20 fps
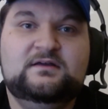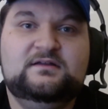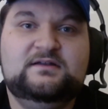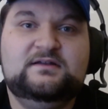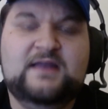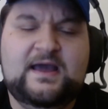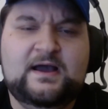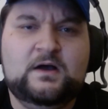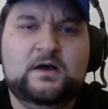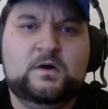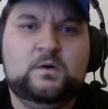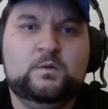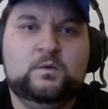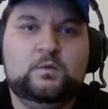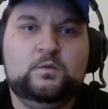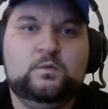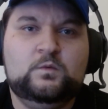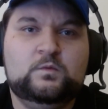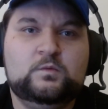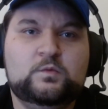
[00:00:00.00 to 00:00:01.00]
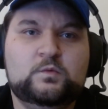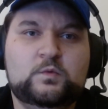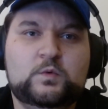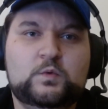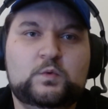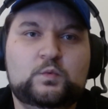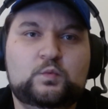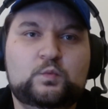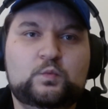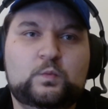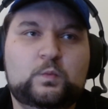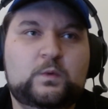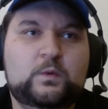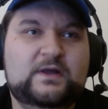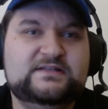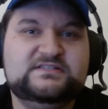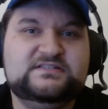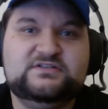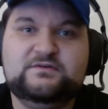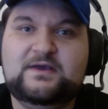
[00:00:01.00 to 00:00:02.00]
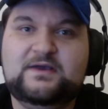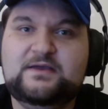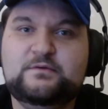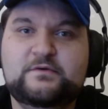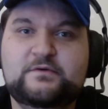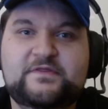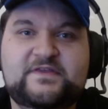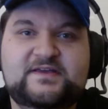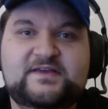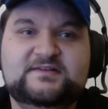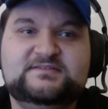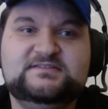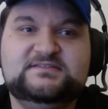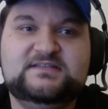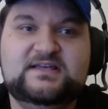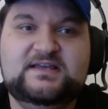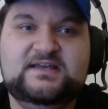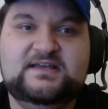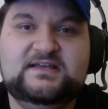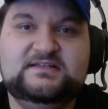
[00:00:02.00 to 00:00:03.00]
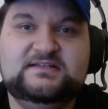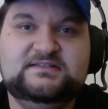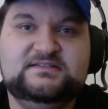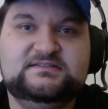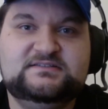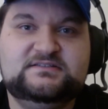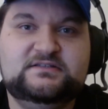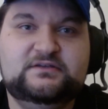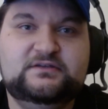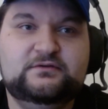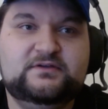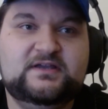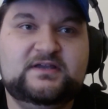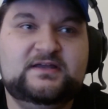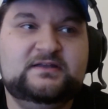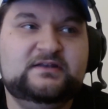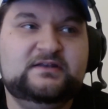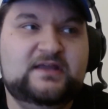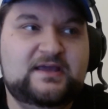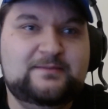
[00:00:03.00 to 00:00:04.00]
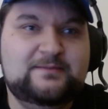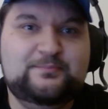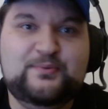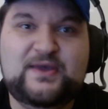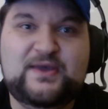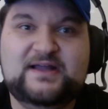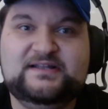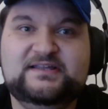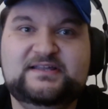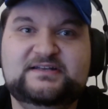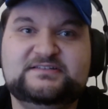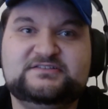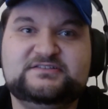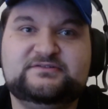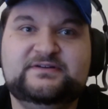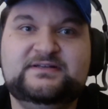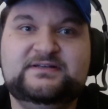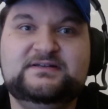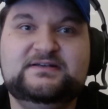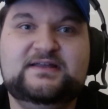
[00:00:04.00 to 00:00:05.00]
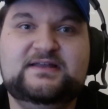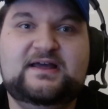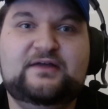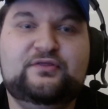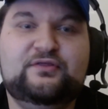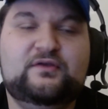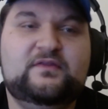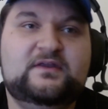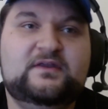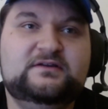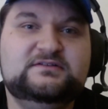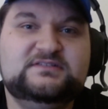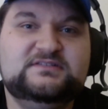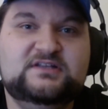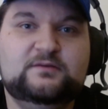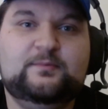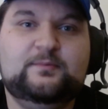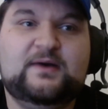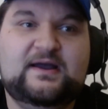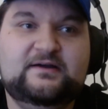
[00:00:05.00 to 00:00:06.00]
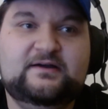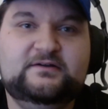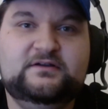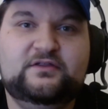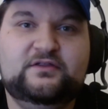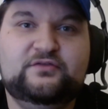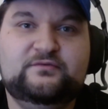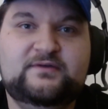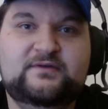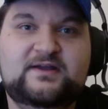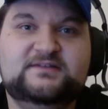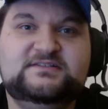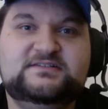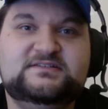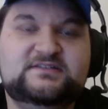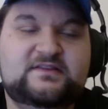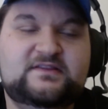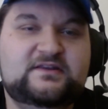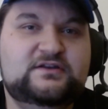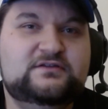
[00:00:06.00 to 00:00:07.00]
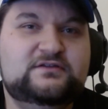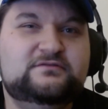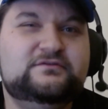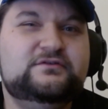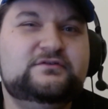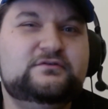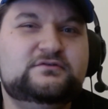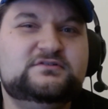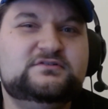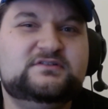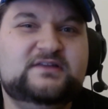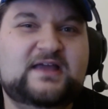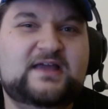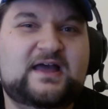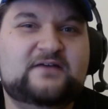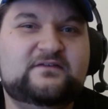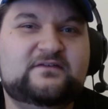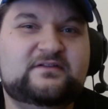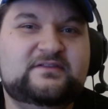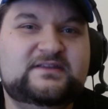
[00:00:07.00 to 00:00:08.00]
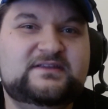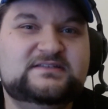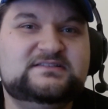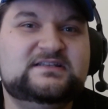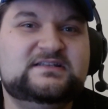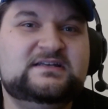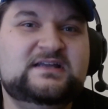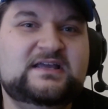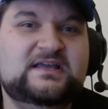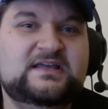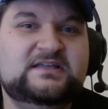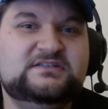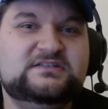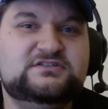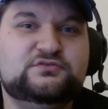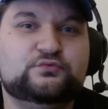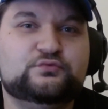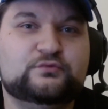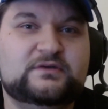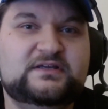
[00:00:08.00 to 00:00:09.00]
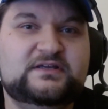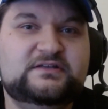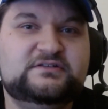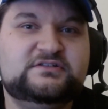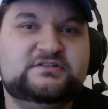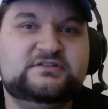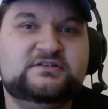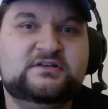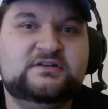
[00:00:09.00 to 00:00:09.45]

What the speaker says: Now what's great with this is you can impact hit a screen to death, and then you still pile in your 3 inches, and then you usually have at least an inch reach